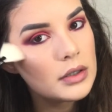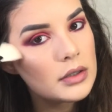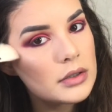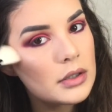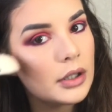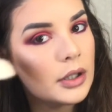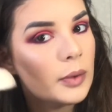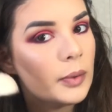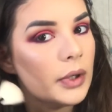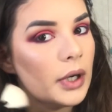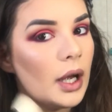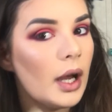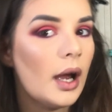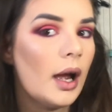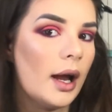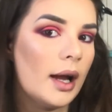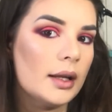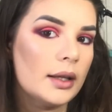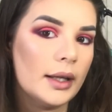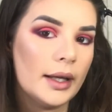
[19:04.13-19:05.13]
So you want to
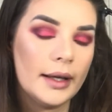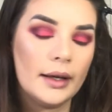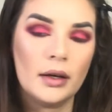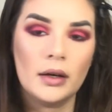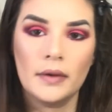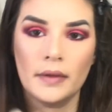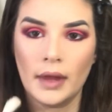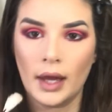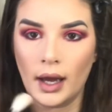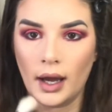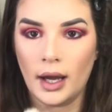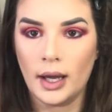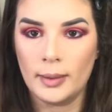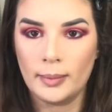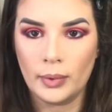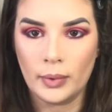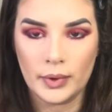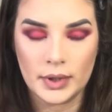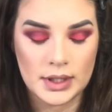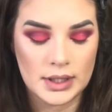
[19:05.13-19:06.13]
highlight on the high
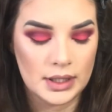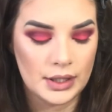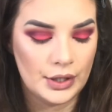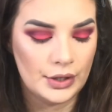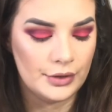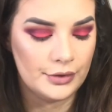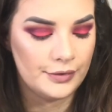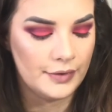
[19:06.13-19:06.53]
points of your